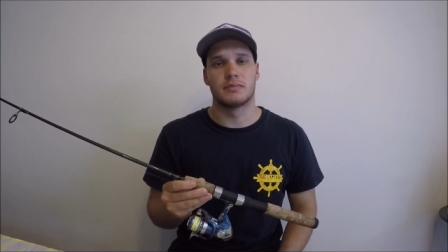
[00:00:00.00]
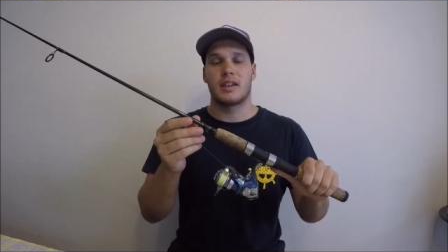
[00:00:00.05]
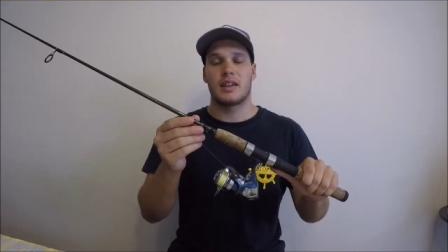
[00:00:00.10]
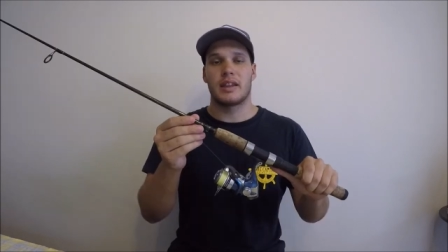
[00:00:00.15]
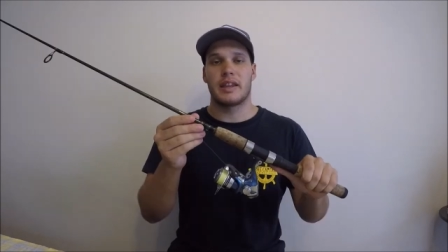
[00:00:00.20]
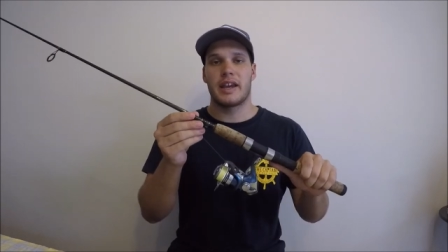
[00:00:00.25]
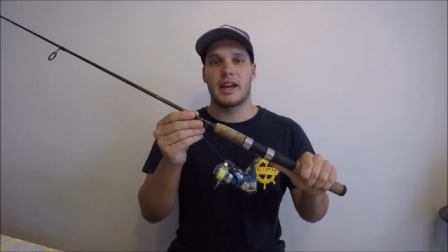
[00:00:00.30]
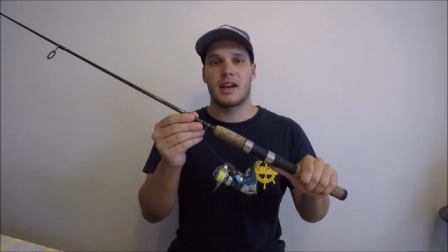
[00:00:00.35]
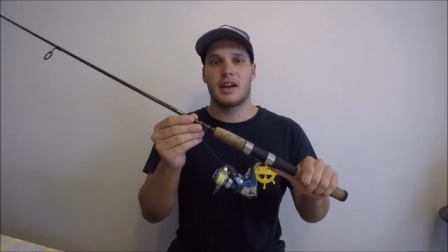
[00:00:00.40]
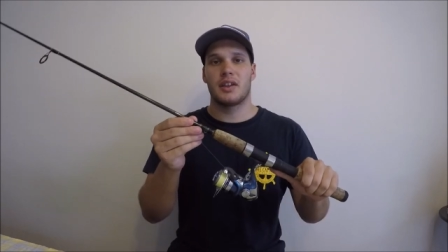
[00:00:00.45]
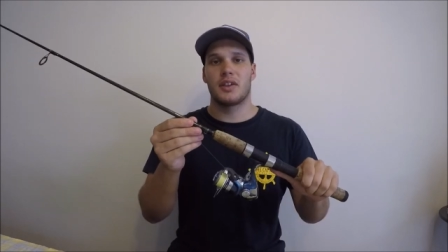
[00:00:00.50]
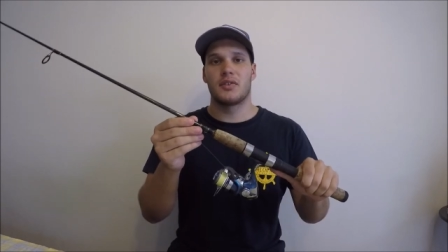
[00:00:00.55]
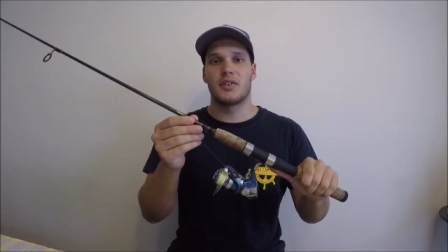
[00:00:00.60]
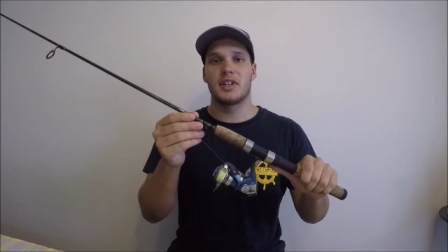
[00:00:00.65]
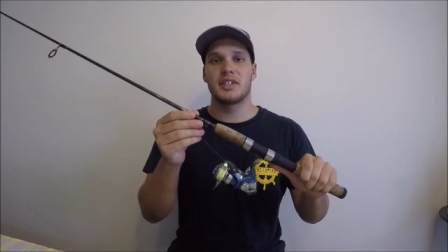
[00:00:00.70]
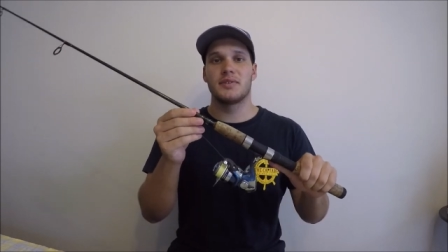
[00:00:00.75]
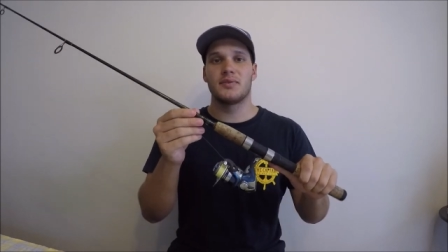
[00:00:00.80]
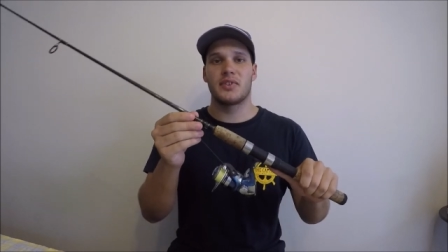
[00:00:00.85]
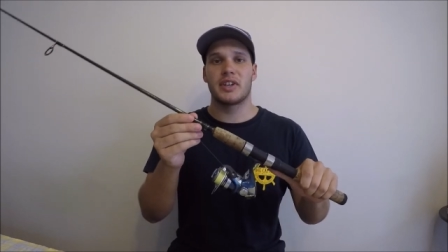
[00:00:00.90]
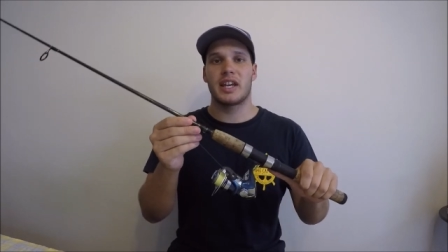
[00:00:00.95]
Now the
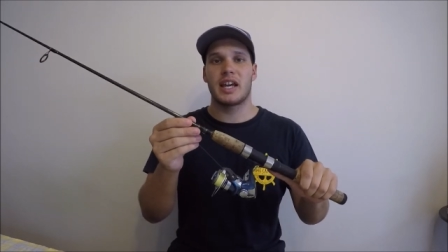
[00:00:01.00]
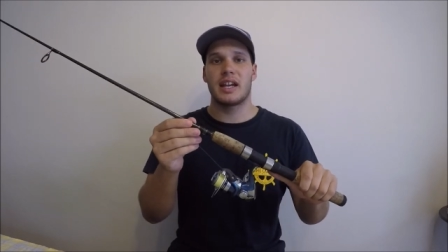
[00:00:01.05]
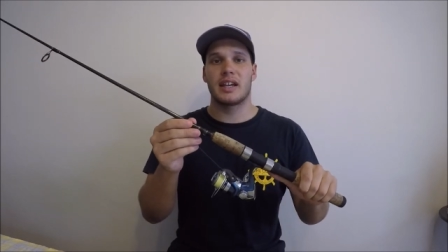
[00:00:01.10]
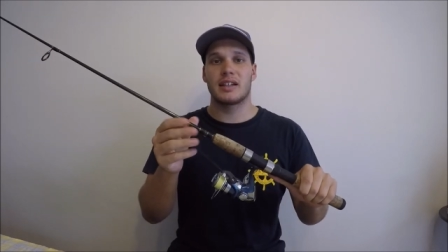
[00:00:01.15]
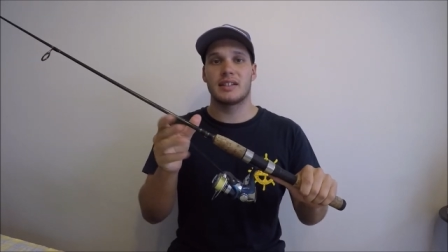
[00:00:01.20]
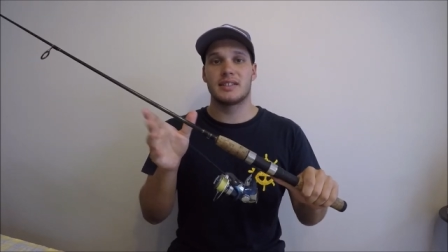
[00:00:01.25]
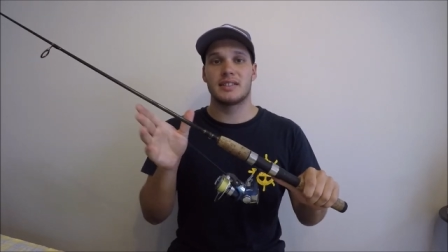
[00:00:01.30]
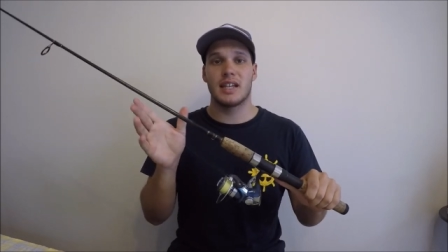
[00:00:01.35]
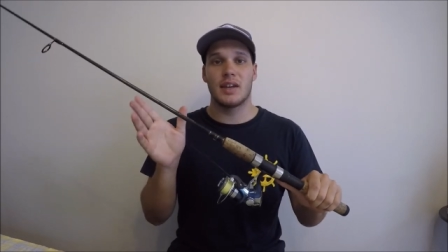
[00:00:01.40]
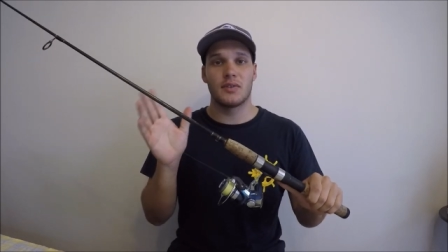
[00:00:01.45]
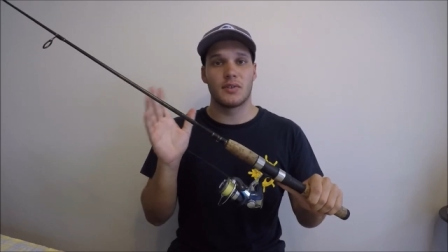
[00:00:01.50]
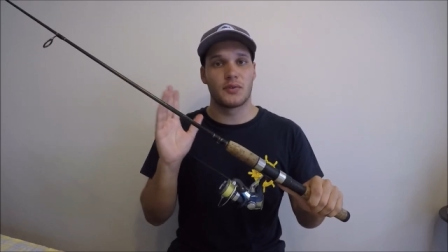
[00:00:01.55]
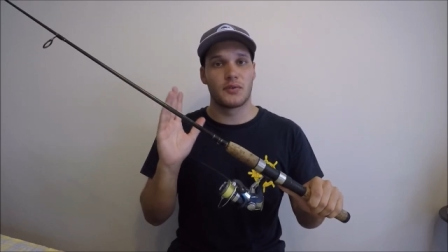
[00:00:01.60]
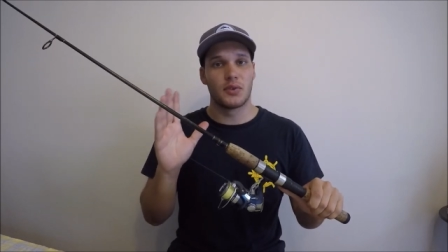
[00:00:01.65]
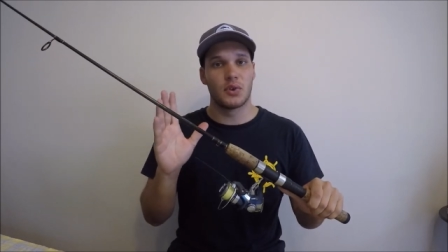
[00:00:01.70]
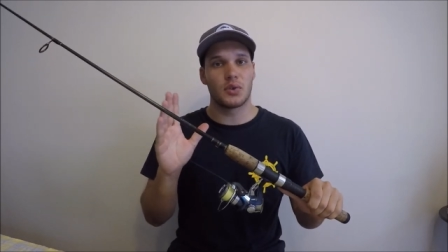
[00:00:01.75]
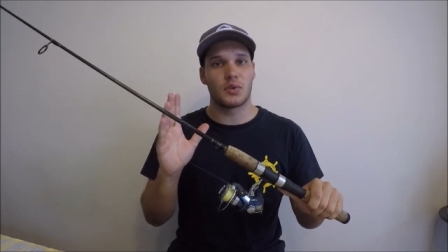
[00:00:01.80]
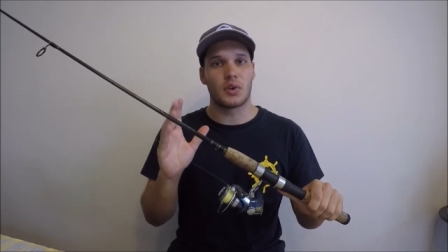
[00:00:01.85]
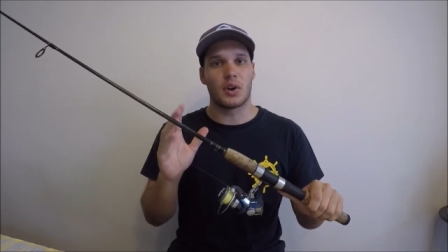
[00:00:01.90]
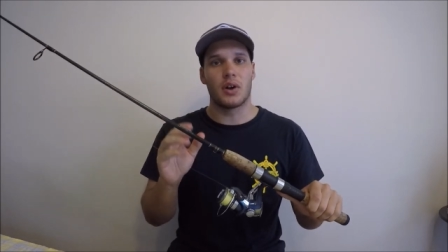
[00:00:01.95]
reason for getting a seven
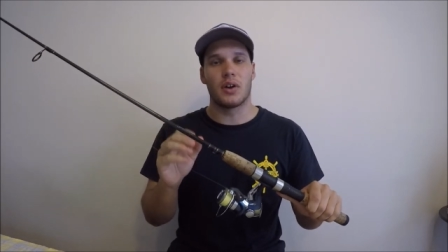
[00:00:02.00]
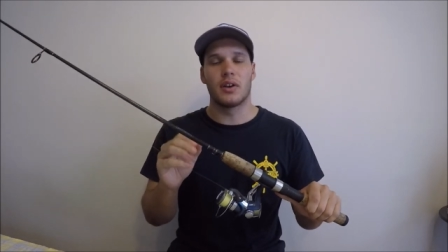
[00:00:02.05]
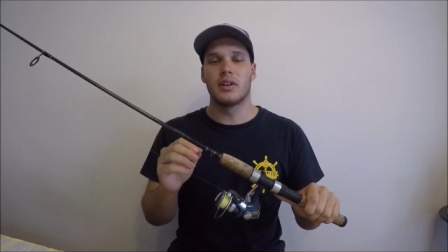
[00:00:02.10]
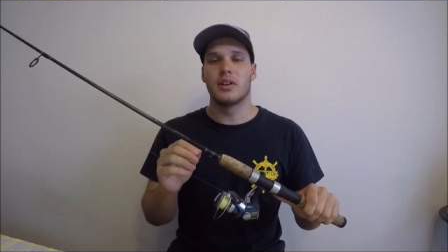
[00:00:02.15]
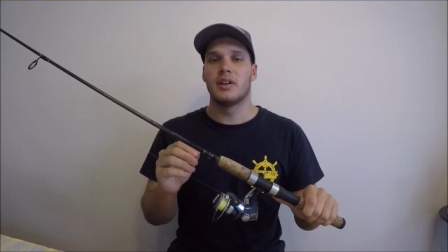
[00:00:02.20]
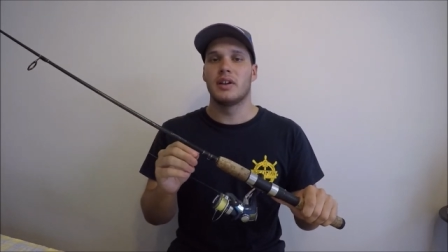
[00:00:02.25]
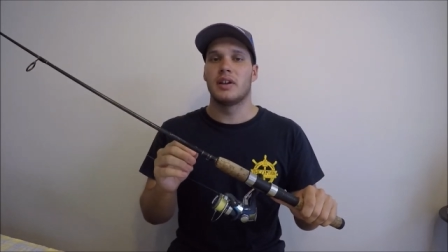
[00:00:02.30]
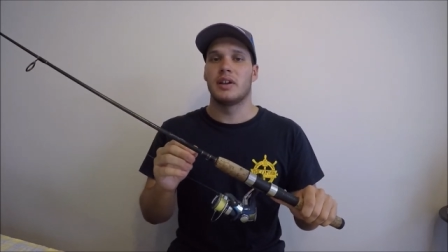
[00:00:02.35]
foot rod